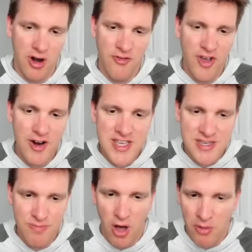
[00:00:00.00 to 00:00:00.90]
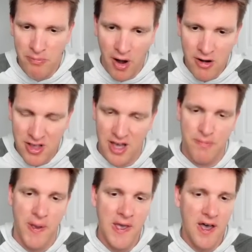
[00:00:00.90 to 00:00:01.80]
A very small
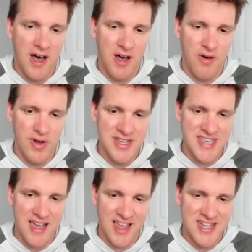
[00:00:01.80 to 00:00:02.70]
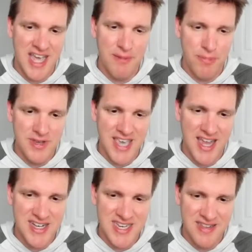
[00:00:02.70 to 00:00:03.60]
markup. What is that, like
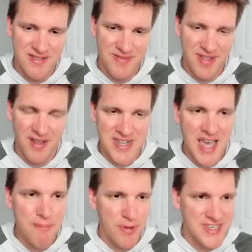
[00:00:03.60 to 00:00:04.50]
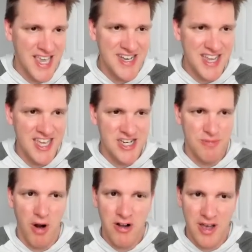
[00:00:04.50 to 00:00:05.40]
10%? 10%-ish
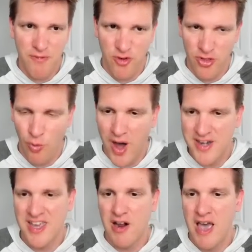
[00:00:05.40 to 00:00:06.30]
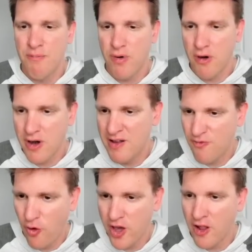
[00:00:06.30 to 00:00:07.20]
markup for the Wandering Emperor in
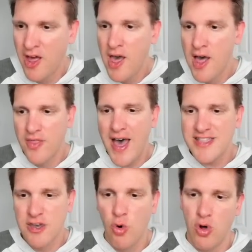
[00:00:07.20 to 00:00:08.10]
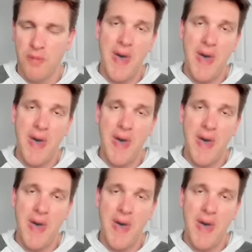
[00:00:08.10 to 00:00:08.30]
foil. That's cool.